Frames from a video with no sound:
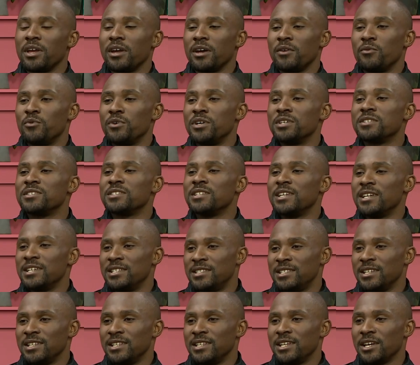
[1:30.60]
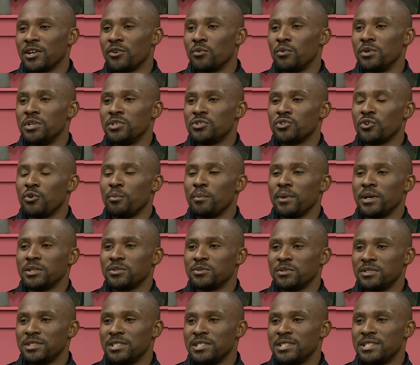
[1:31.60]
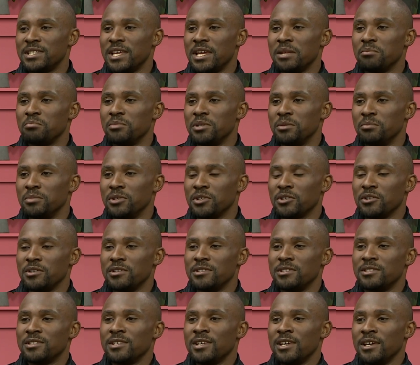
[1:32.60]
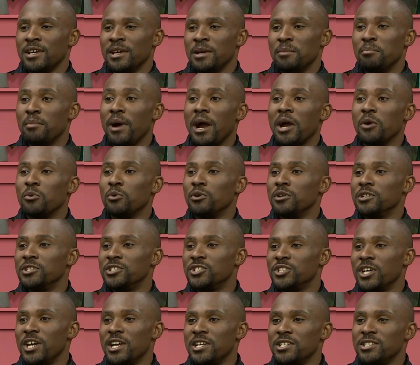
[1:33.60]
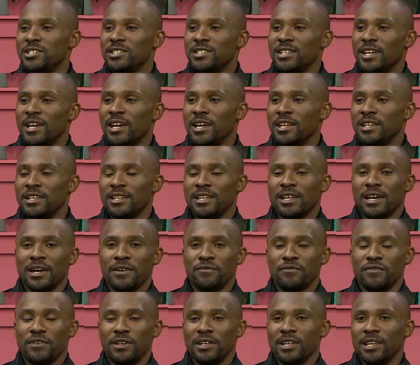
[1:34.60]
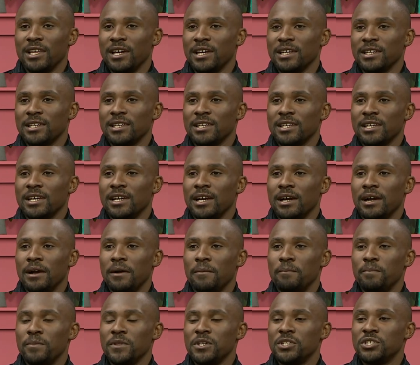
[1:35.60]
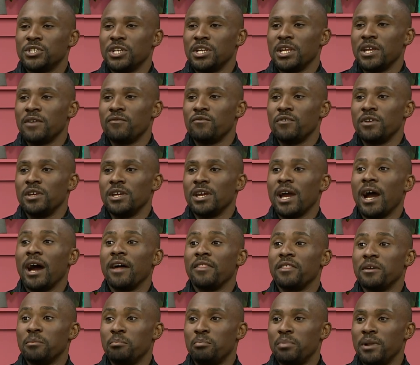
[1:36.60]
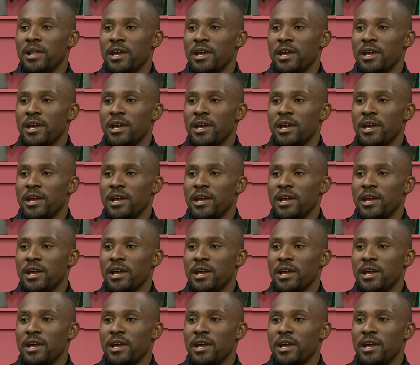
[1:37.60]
why I resonate and agree so much with the statement, because my world changed, and I feel like each and every other